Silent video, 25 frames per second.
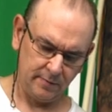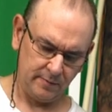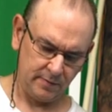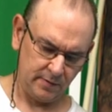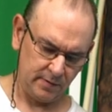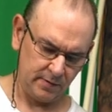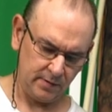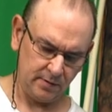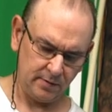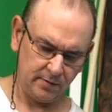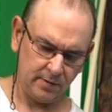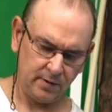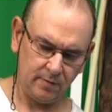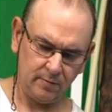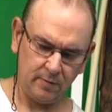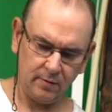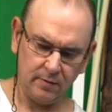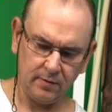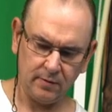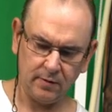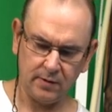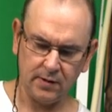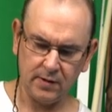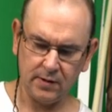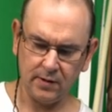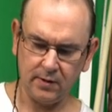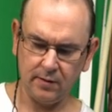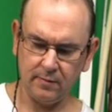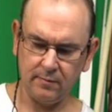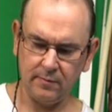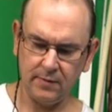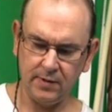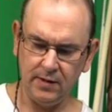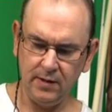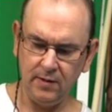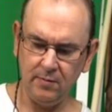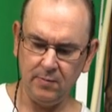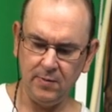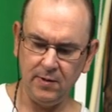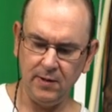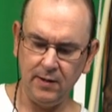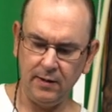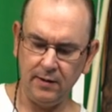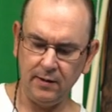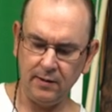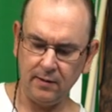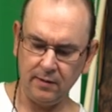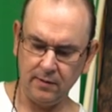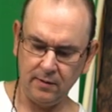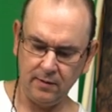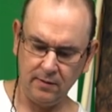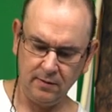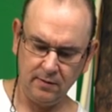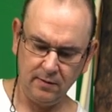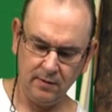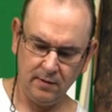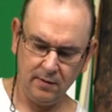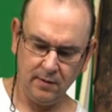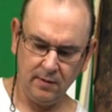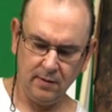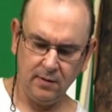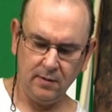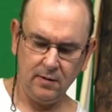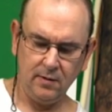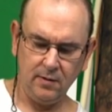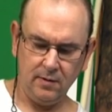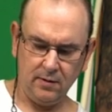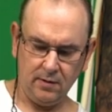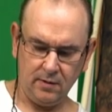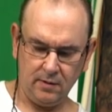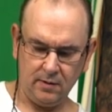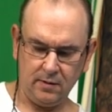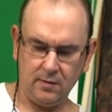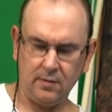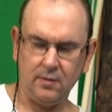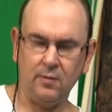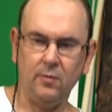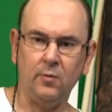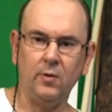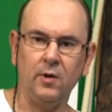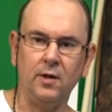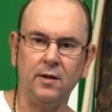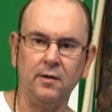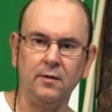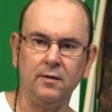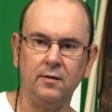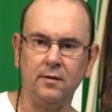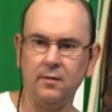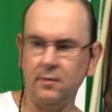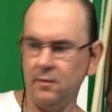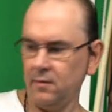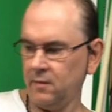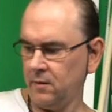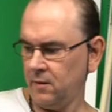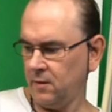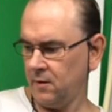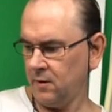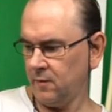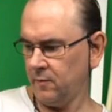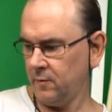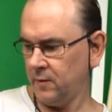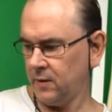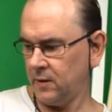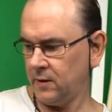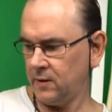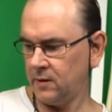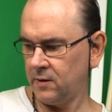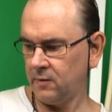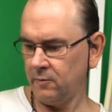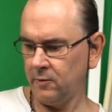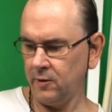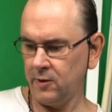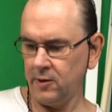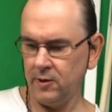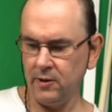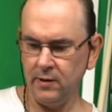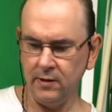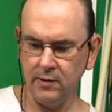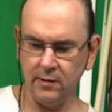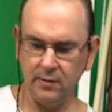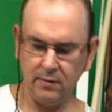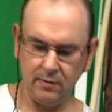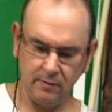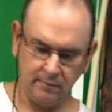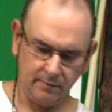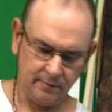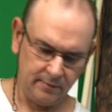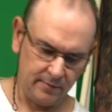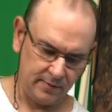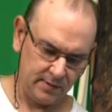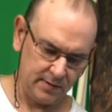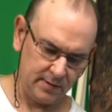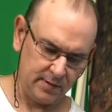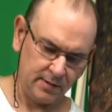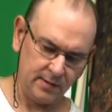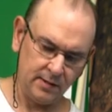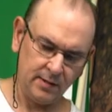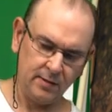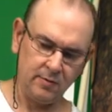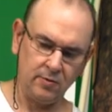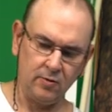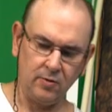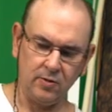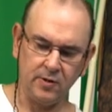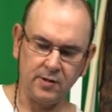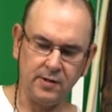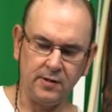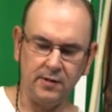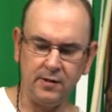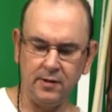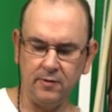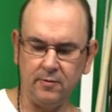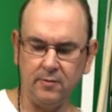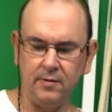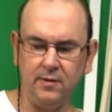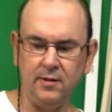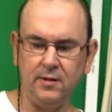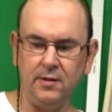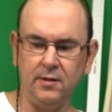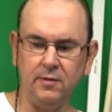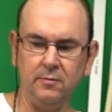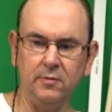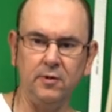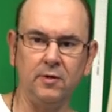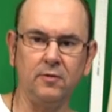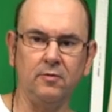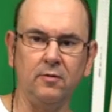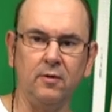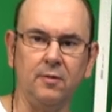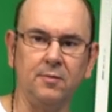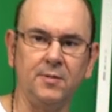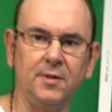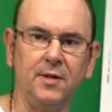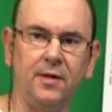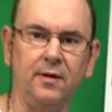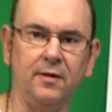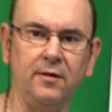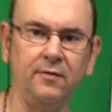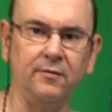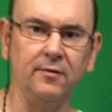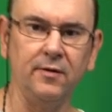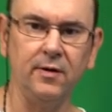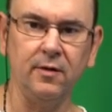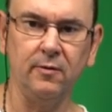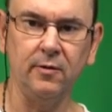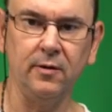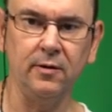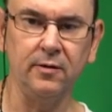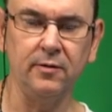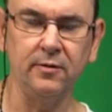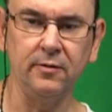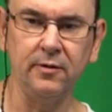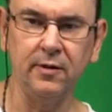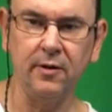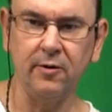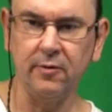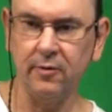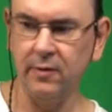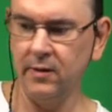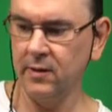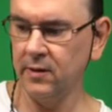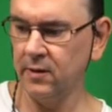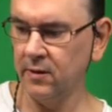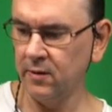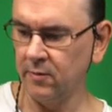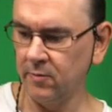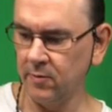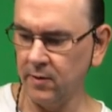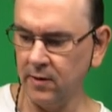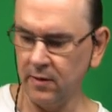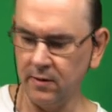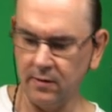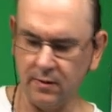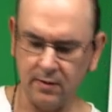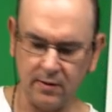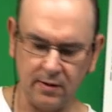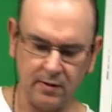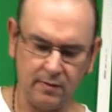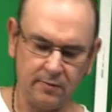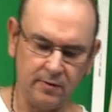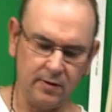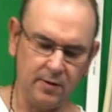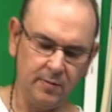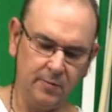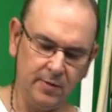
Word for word: So I've got um, TP-Link uh, 1 gigabit switches. And then of course these would need to be swapped out if I want to increase the speed of the network.